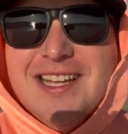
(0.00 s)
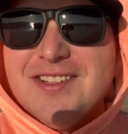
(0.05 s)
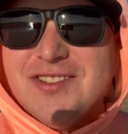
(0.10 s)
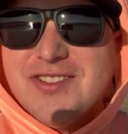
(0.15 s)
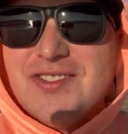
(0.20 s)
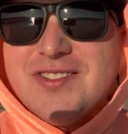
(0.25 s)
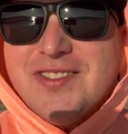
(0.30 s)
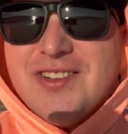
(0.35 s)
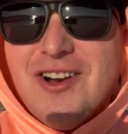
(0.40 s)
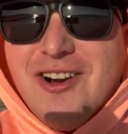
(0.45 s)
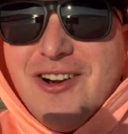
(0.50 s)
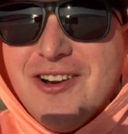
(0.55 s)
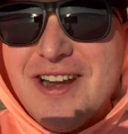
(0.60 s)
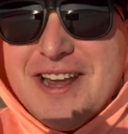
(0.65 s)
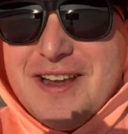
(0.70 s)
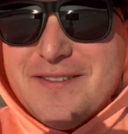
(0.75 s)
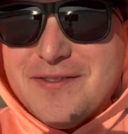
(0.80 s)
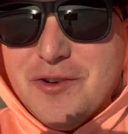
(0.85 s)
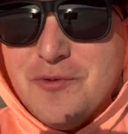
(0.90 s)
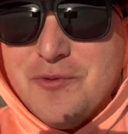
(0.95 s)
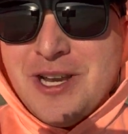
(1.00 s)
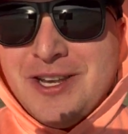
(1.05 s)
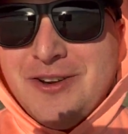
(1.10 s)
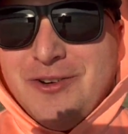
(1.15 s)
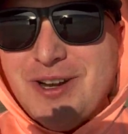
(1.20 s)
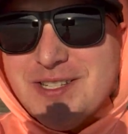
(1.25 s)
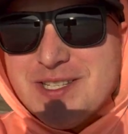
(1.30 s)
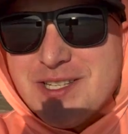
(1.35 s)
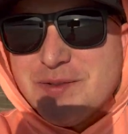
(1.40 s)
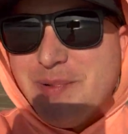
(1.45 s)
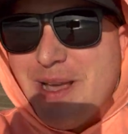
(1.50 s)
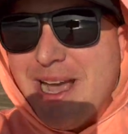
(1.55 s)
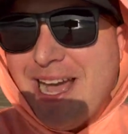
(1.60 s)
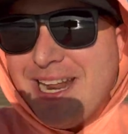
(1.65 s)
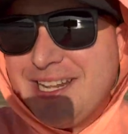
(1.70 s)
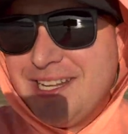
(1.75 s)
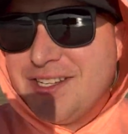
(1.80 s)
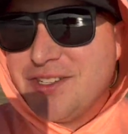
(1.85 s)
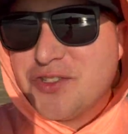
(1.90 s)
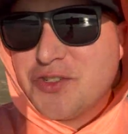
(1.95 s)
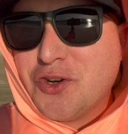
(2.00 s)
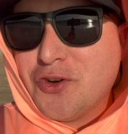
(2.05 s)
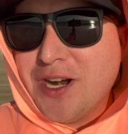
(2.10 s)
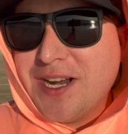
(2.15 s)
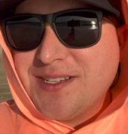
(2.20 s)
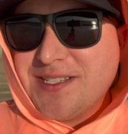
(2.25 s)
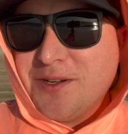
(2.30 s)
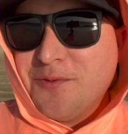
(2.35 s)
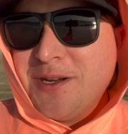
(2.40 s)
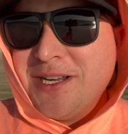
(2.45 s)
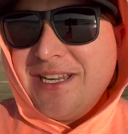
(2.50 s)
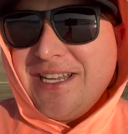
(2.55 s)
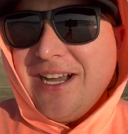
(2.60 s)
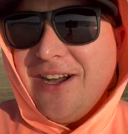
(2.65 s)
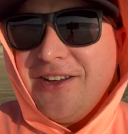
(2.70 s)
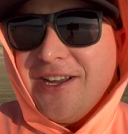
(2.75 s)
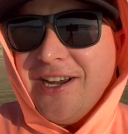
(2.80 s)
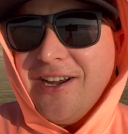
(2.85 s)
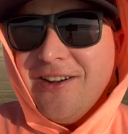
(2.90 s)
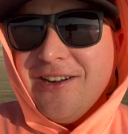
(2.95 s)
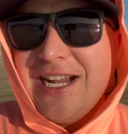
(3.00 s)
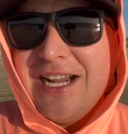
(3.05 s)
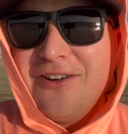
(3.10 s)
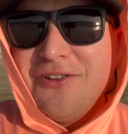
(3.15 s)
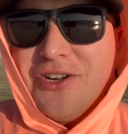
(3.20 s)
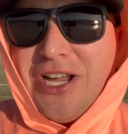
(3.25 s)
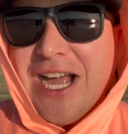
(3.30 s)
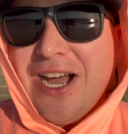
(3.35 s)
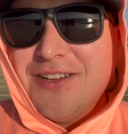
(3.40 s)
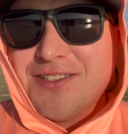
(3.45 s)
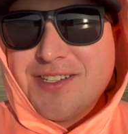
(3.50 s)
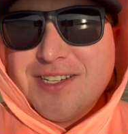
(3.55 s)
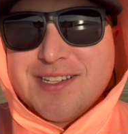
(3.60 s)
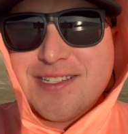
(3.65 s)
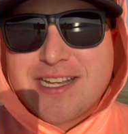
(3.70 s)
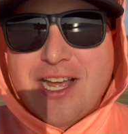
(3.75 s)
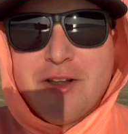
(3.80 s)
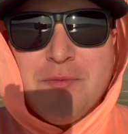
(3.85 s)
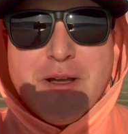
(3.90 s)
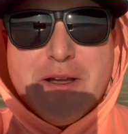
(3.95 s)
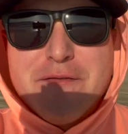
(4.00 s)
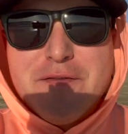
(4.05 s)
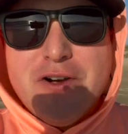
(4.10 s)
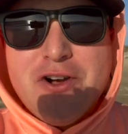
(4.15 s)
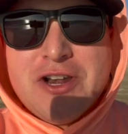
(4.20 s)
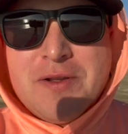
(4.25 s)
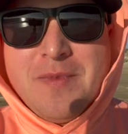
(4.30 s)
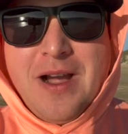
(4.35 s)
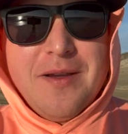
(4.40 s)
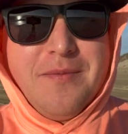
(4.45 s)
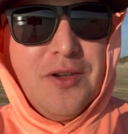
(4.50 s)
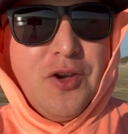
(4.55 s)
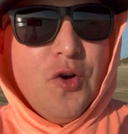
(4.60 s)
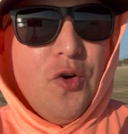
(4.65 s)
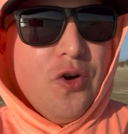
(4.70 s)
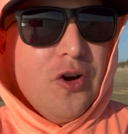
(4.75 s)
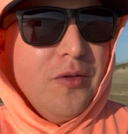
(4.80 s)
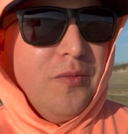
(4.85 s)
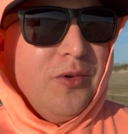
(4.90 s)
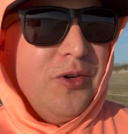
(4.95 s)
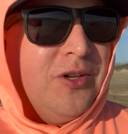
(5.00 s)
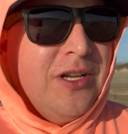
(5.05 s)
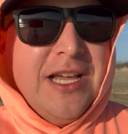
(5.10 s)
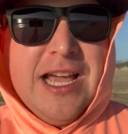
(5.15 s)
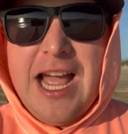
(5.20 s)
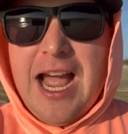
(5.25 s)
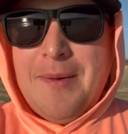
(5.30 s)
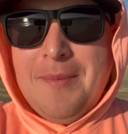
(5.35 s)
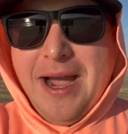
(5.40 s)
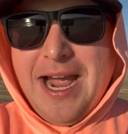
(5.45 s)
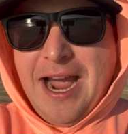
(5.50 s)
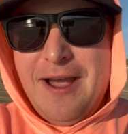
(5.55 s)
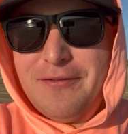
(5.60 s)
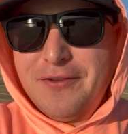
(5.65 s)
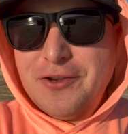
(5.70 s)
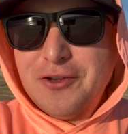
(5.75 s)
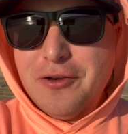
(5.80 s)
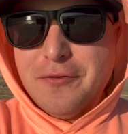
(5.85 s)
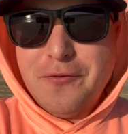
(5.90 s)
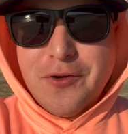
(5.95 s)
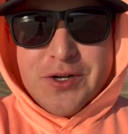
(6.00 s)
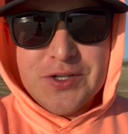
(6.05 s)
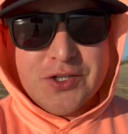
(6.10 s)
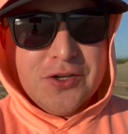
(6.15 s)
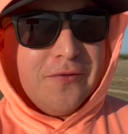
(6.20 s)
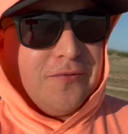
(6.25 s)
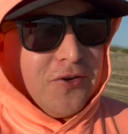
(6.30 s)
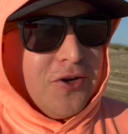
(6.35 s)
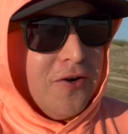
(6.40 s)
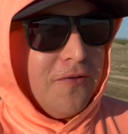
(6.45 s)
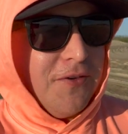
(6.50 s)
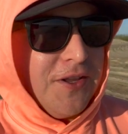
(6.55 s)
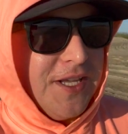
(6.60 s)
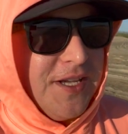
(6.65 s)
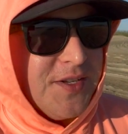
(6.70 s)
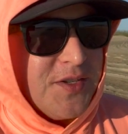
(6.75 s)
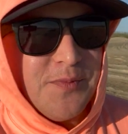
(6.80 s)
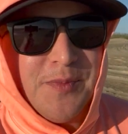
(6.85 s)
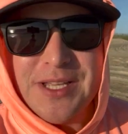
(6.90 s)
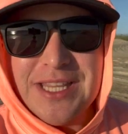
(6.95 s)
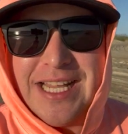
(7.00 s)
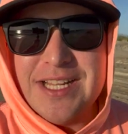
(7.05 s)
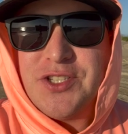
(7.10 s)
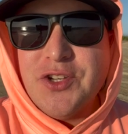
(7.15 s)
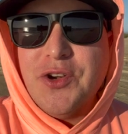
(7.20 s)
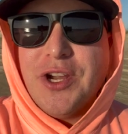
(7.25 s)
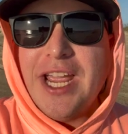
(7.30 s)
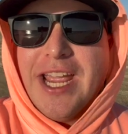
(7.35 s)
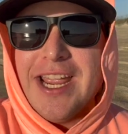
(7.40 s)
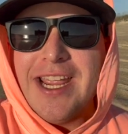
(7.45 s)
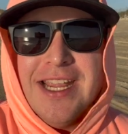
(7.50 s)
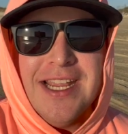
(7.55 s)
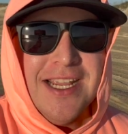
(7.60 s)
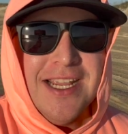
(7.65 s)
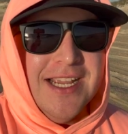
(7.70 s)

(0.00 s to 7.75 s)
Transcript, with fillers: Sorry if the wind noise is bad. It is crazy windy out here and I don't know how it's going to sound on my phone. It might be horrible. I might have to do a voiceover over this, but that's okay.